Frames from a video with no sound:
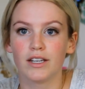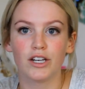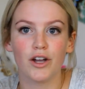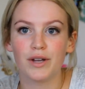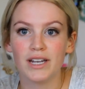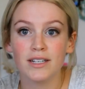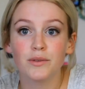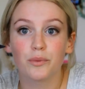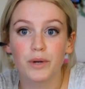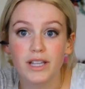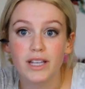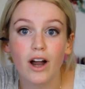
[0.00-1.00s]
You know, it
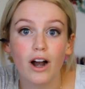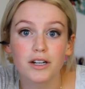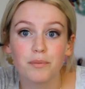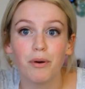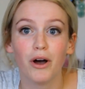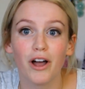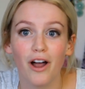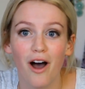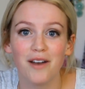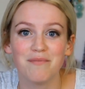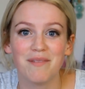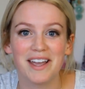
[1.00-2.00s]
is really hard to put
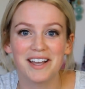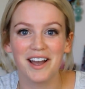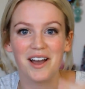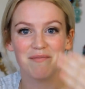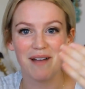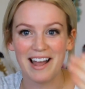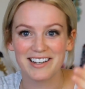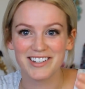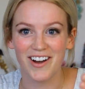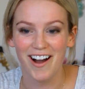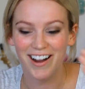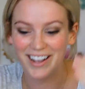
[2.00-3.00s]
on makeup and
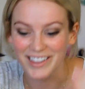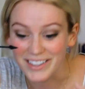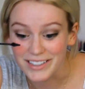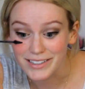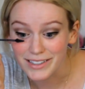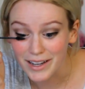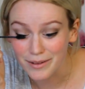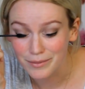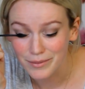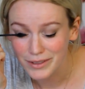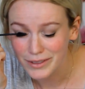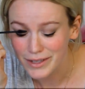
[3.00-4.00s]
talk at the
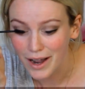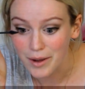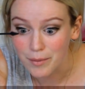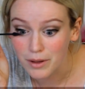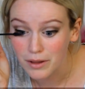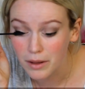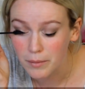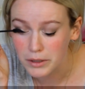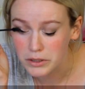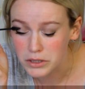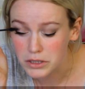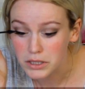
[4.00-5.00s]
same time, let
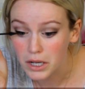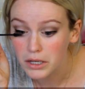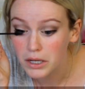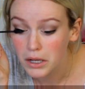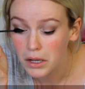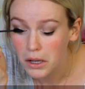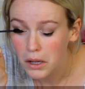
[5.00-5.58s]
me just tell you.